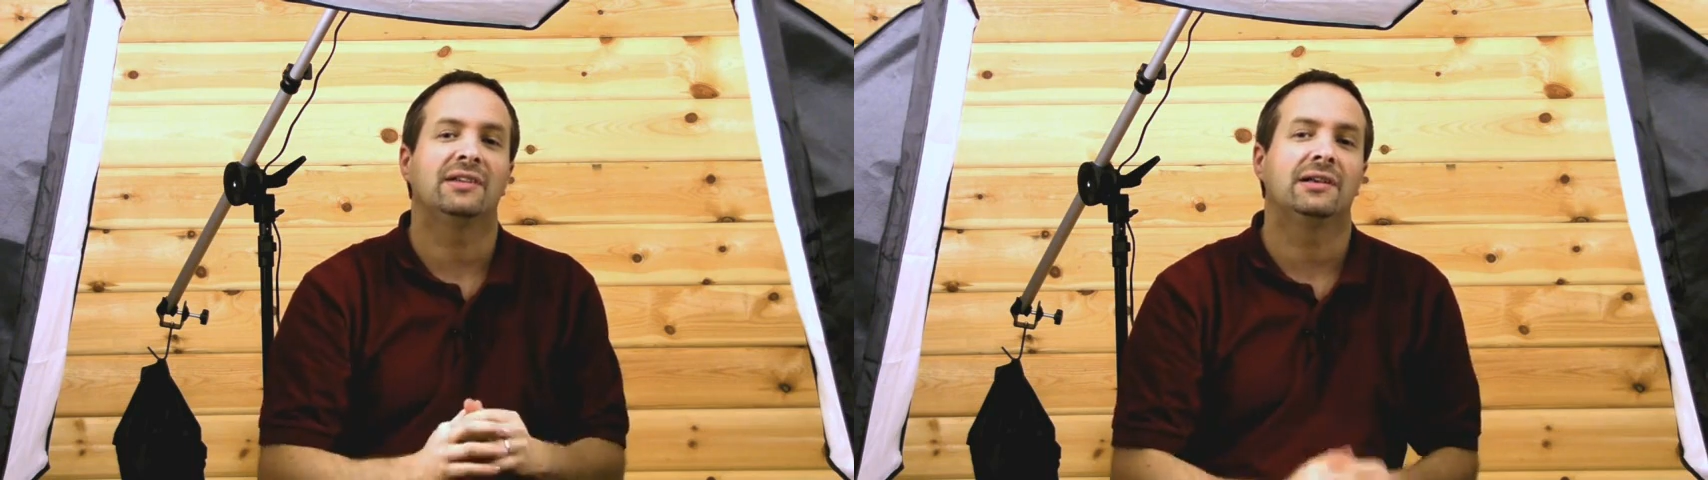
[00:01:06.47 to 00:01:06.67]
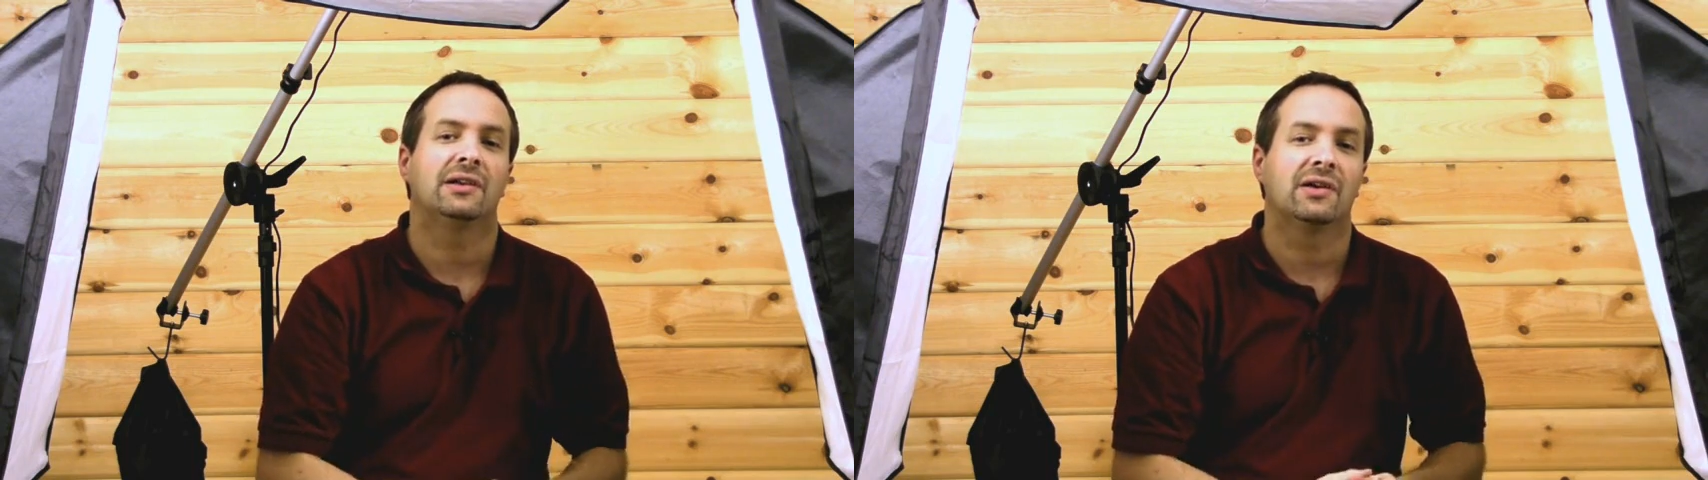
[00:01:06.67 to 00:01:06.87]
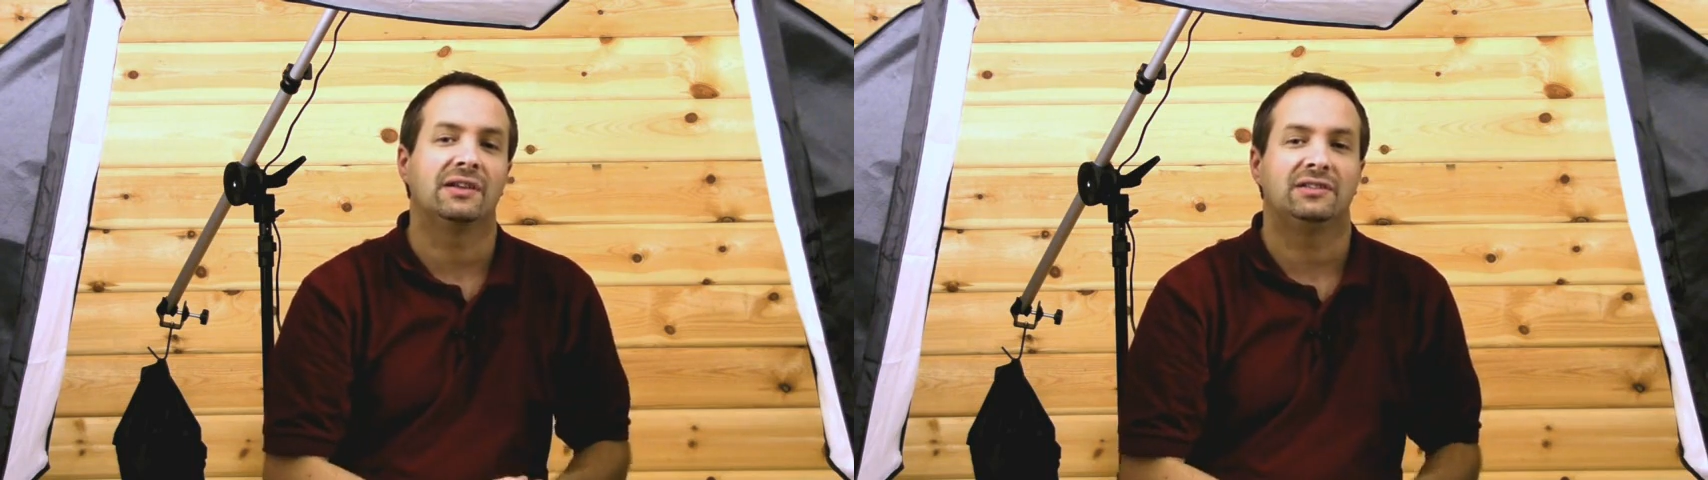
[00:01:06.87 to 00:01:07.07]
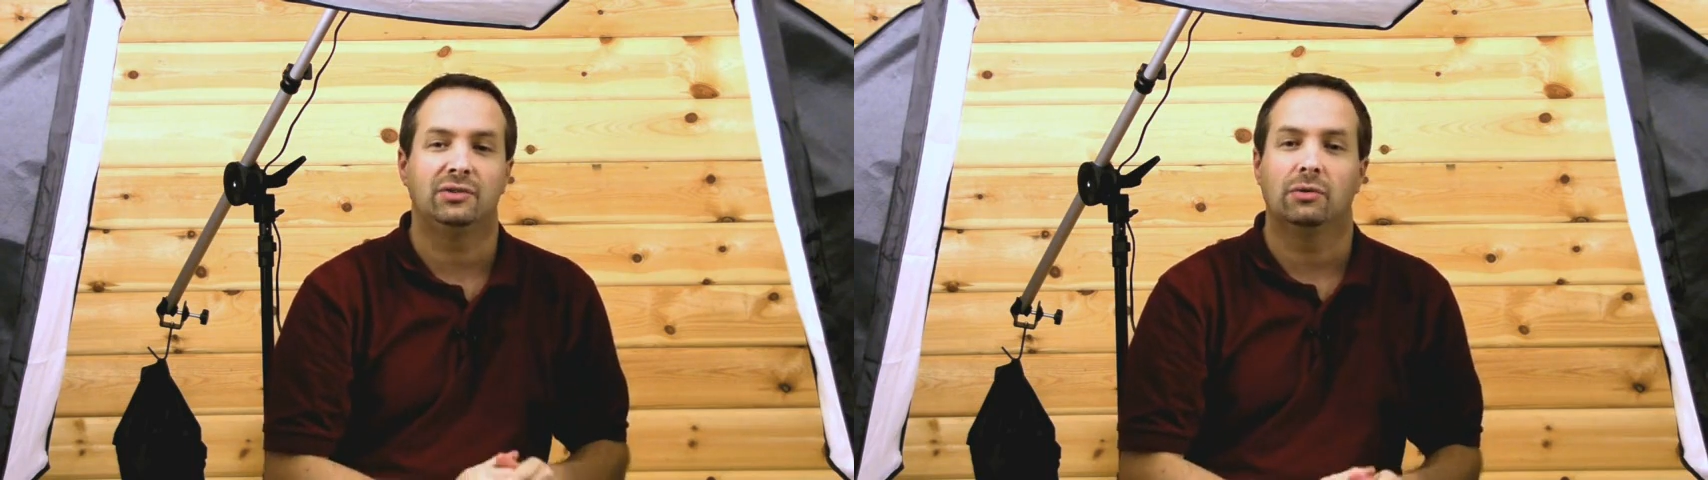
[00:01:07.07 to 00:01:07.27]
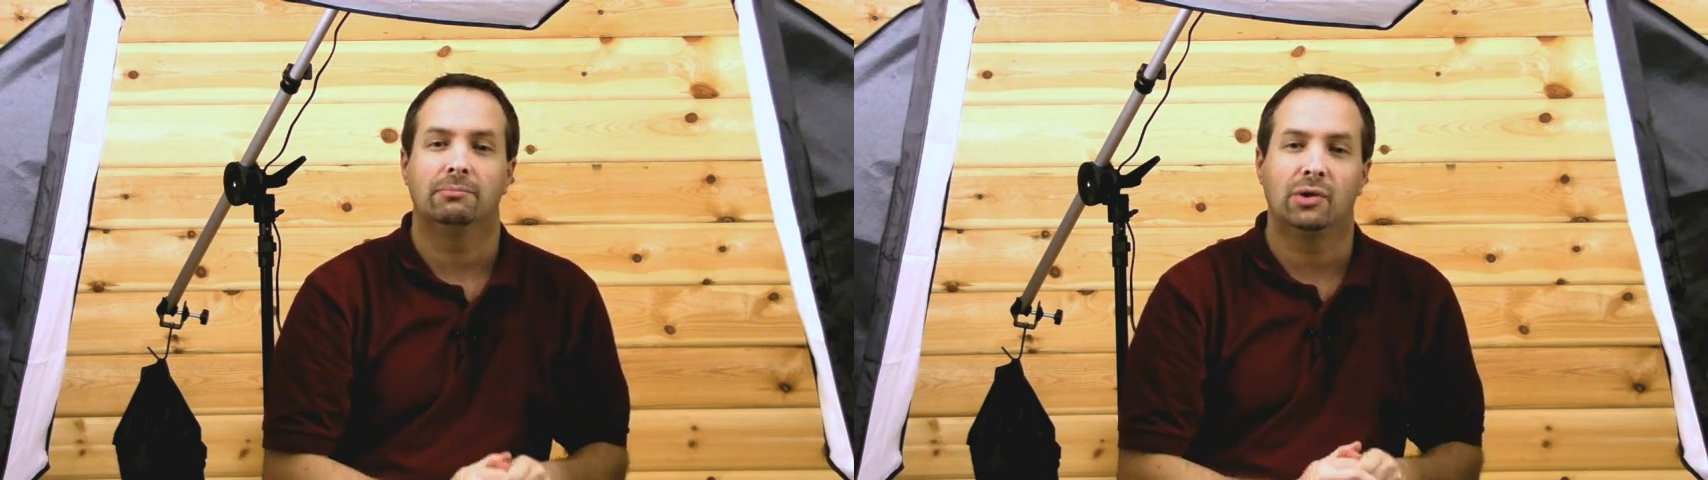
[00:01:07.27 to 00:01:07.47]
to light
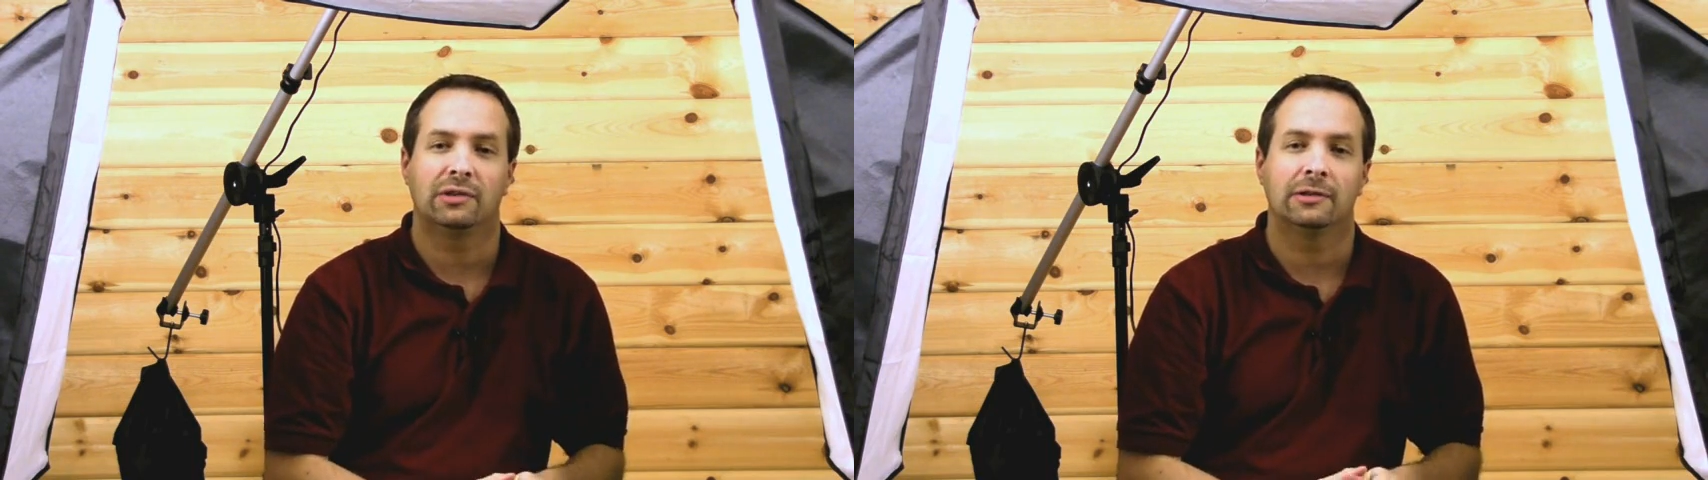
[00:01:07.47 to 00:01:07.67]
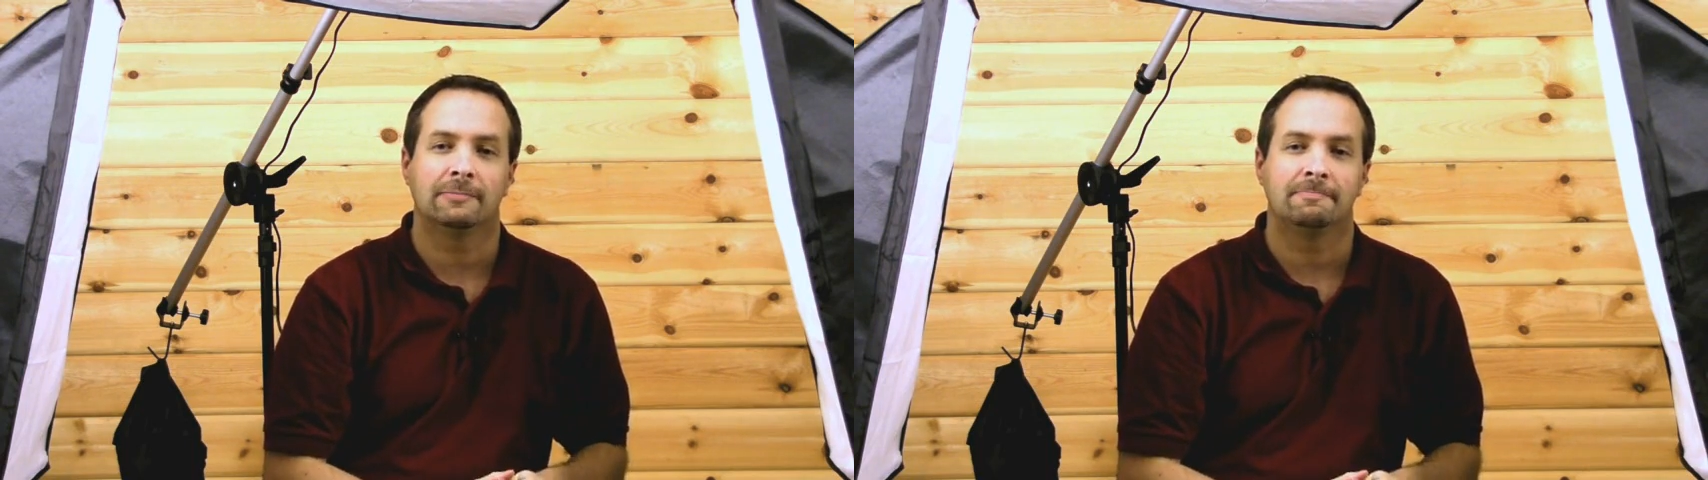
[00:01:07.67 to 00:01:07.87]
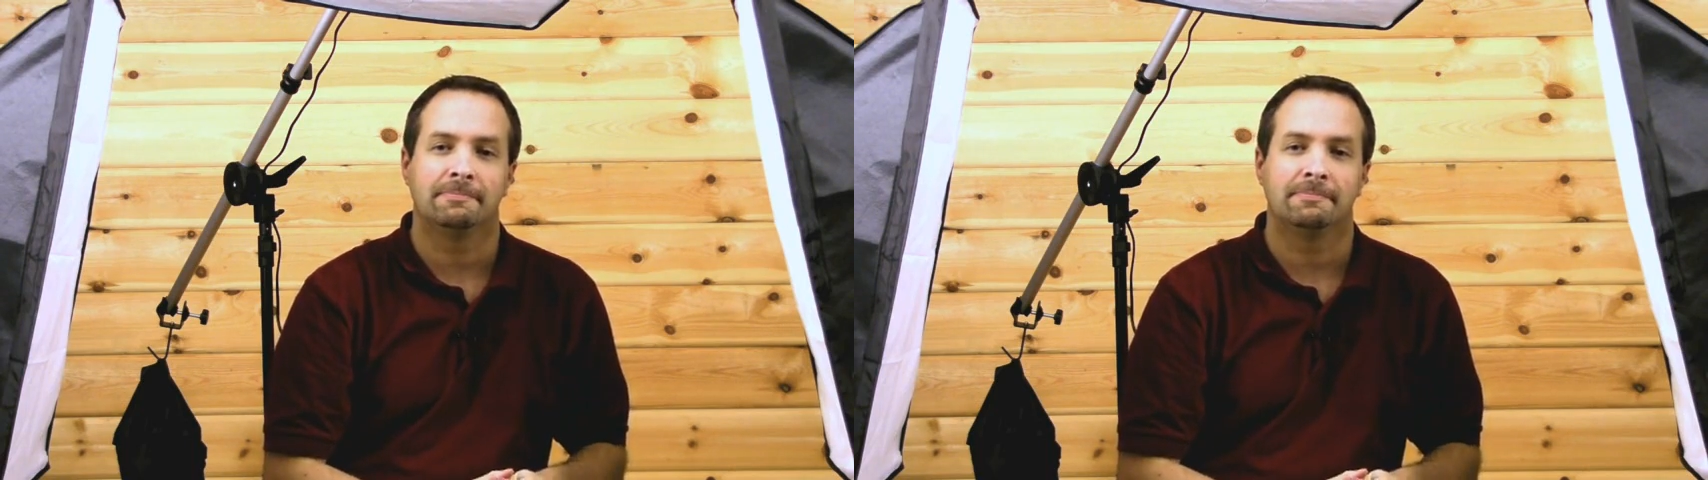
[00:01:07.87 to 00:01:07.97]
your model.